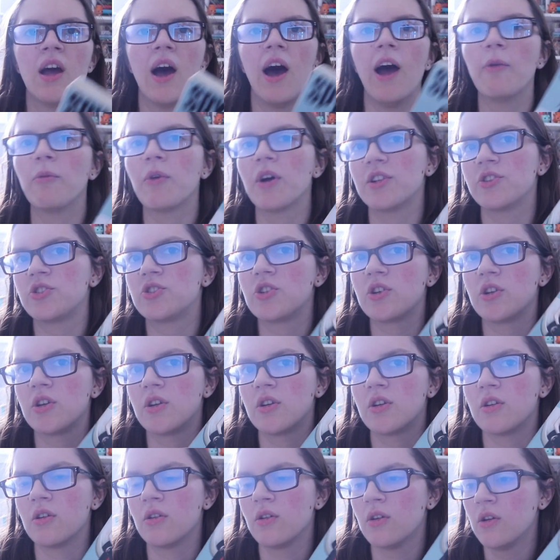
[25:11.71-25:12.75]
I watched
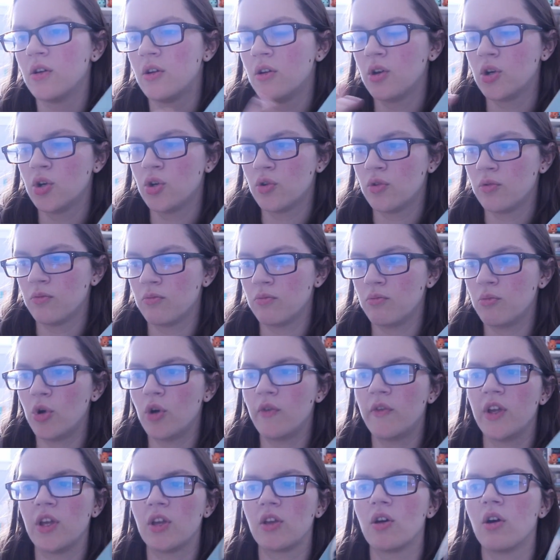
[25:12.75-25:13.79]
a
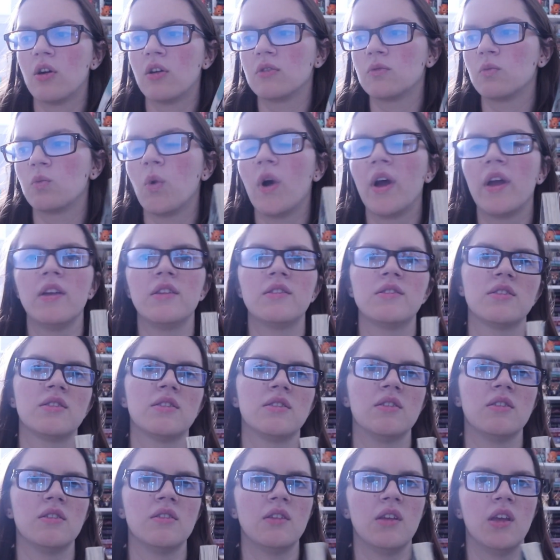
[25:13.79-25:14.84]
movie called White
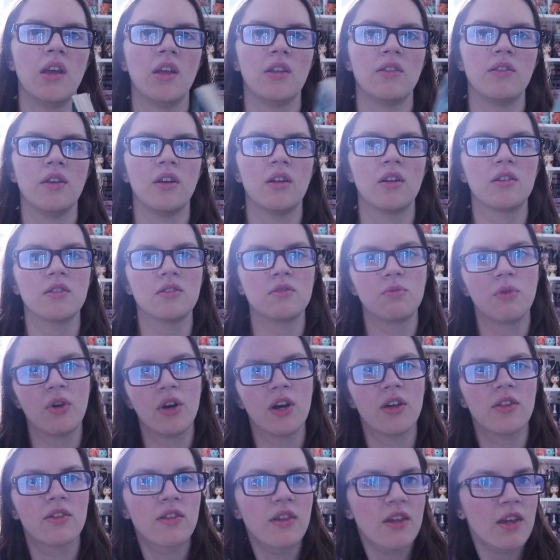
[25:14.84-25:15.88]
in theaters
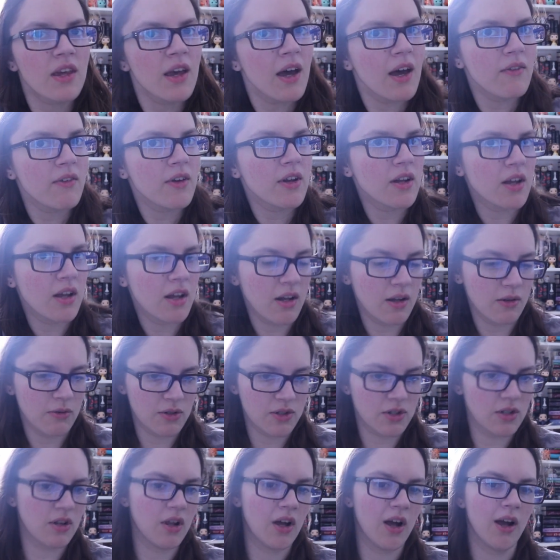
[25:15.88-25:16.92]
with Kevin and it
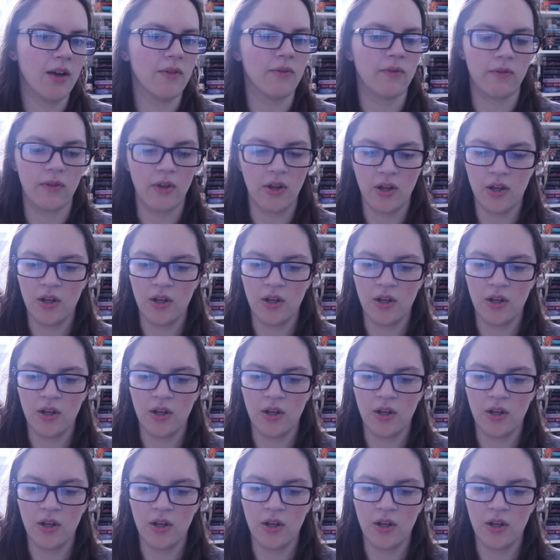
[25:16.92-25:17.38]
was a lot of